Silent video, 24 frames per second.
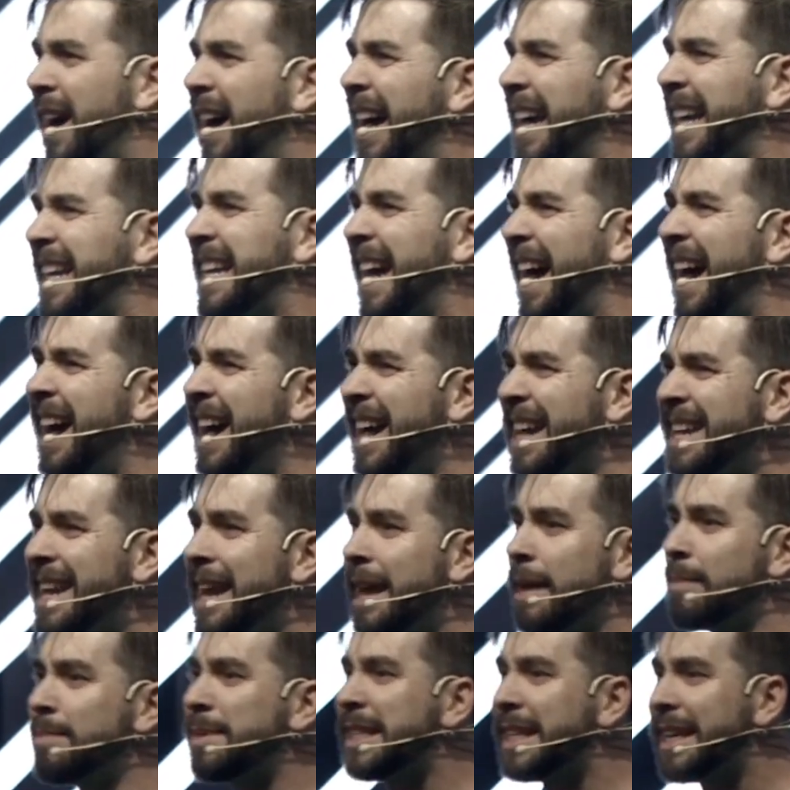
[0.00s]
a guy
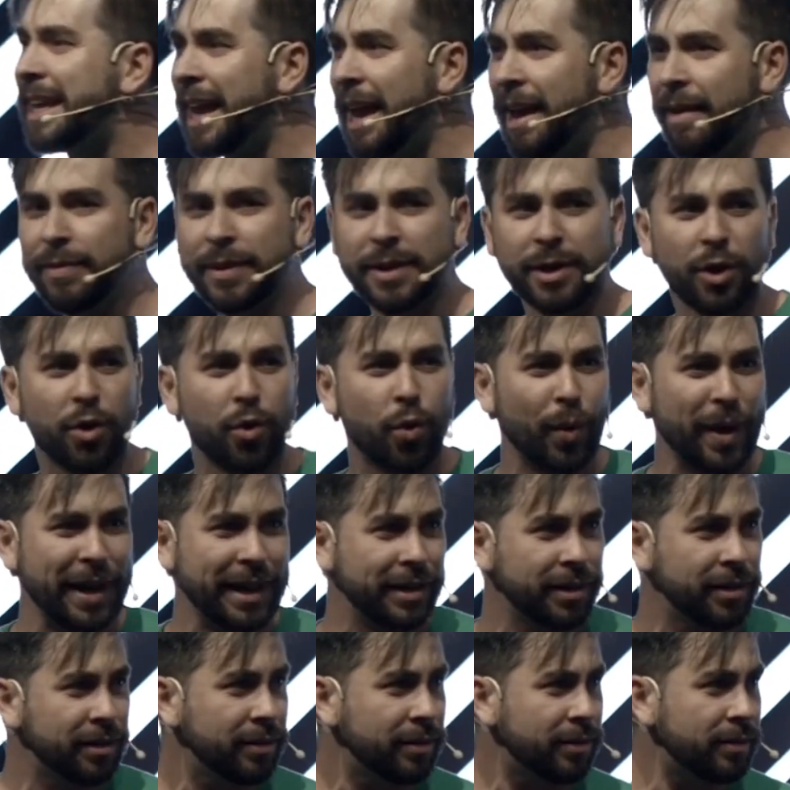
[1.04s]
named Kevin
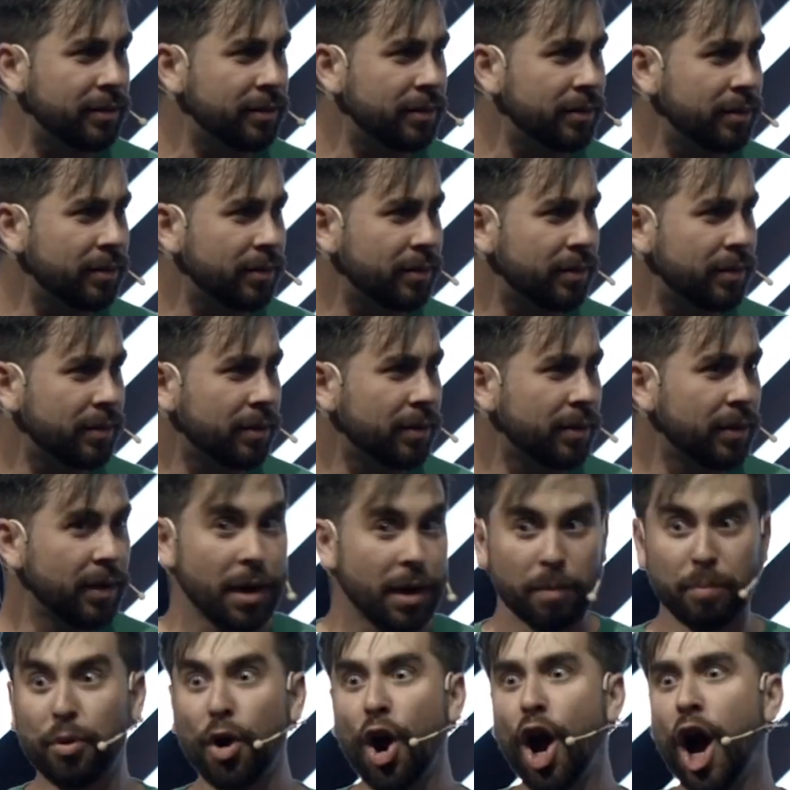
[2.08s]
Quinn.
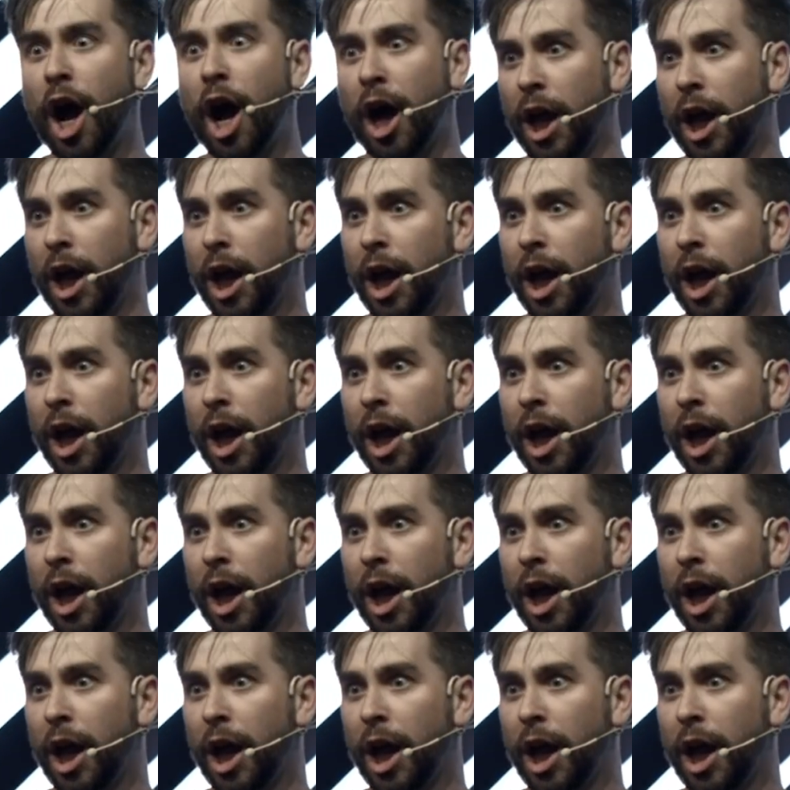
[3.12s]
Bruh,